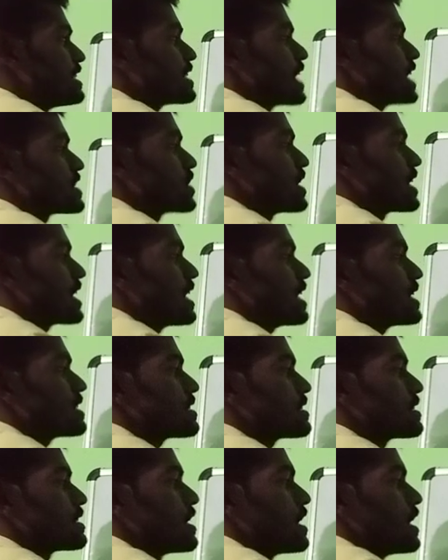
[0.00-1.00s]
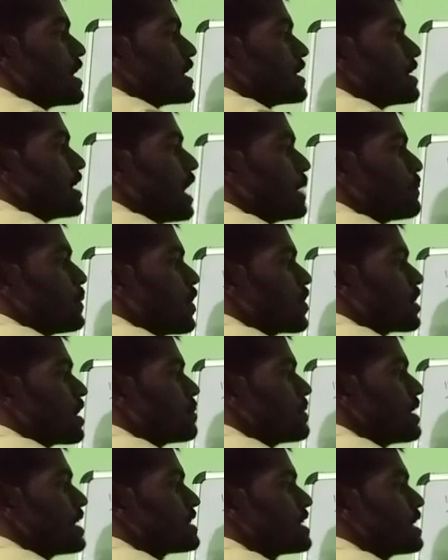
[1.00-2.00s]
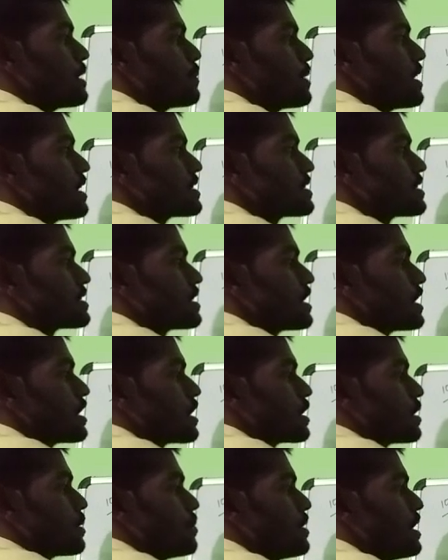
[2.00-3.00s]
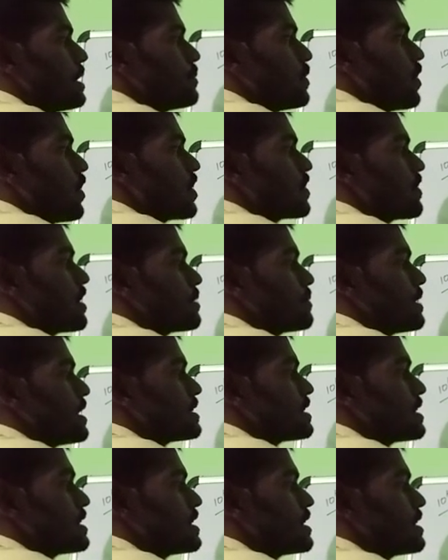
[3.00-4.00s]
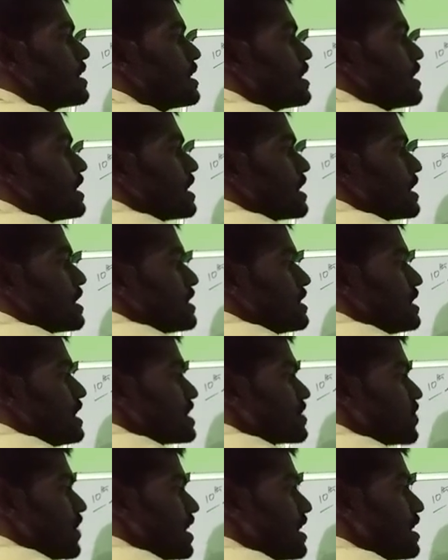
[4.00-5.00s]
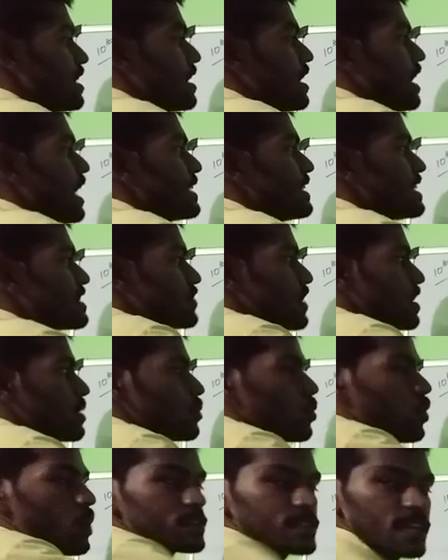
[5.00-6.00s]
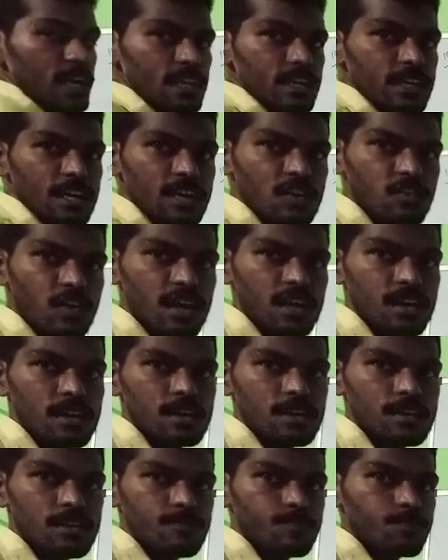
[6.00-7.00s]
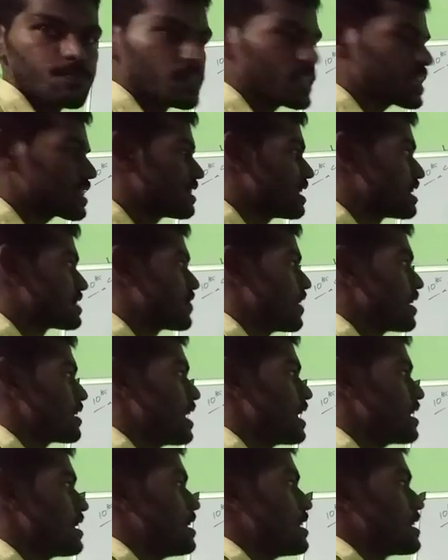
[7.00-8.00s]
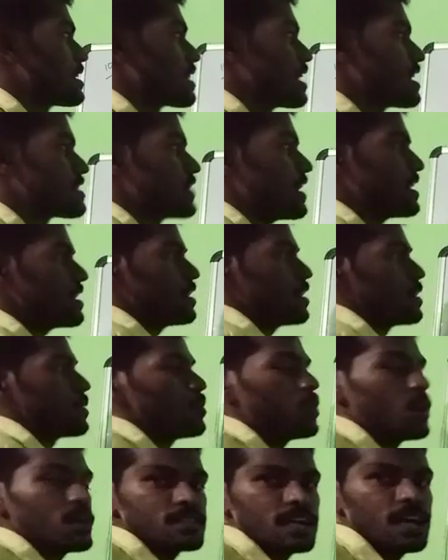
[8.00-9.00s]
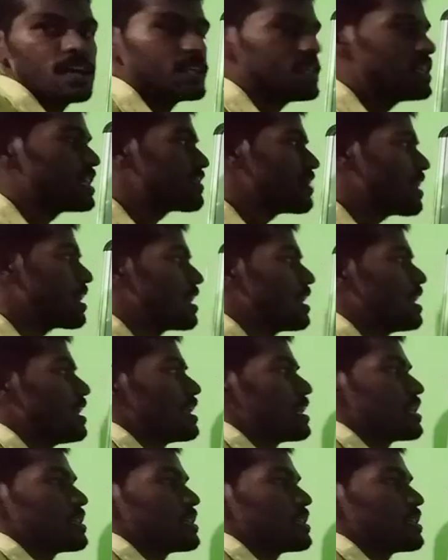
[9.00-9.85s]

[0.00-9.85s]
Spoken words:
This is also written as A power 1 by 3 plus B power 1 by 3. This one both are equal. This one both are equal.